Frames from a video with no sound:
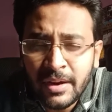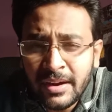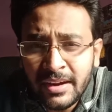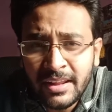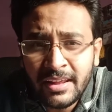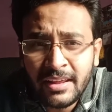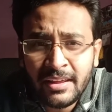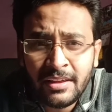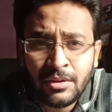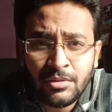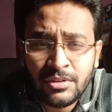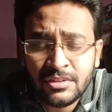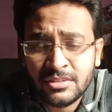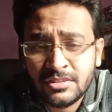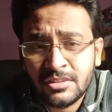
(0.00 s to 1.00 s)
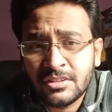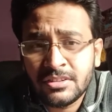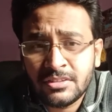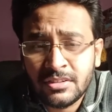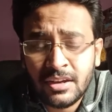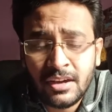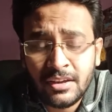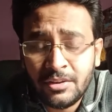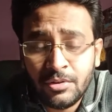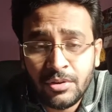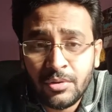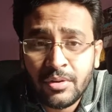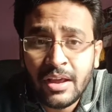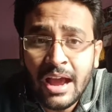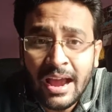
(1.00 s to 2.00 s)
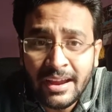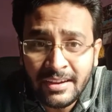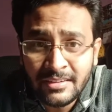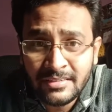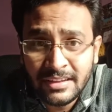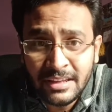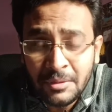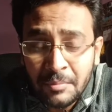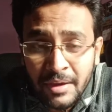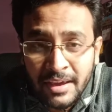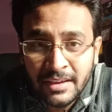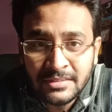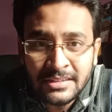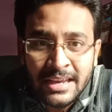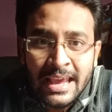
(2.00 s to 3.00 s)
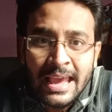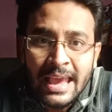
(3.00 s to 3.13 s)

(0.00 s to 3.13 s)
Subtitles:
funding, your research, your guides, image,